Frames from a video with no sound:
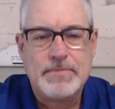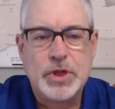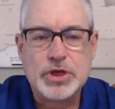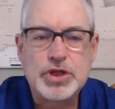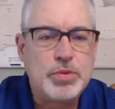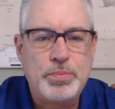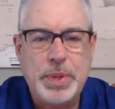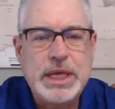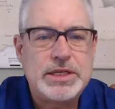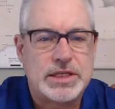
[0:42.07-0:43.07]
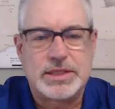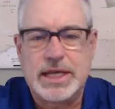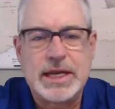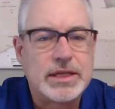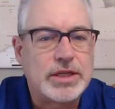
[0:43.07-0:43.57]
There's no beach in
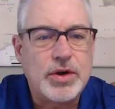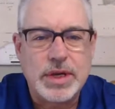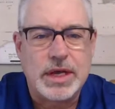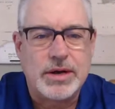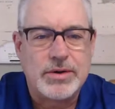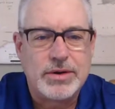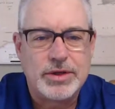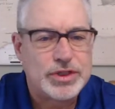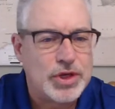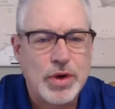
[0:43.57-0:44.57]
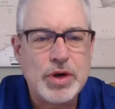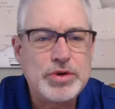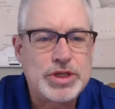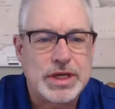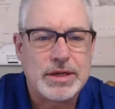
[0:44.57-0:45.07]
San Antonio. There's no
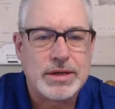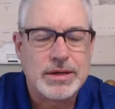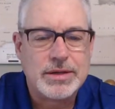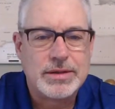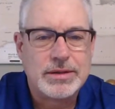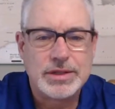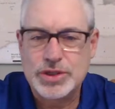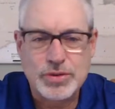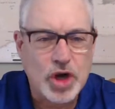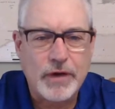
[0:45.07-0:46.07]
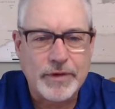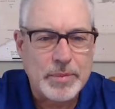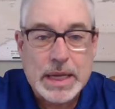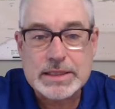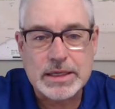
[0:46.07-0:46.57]
ocean. There's no Gulf of
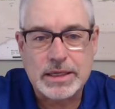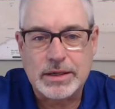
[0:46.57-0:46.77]
Mexico.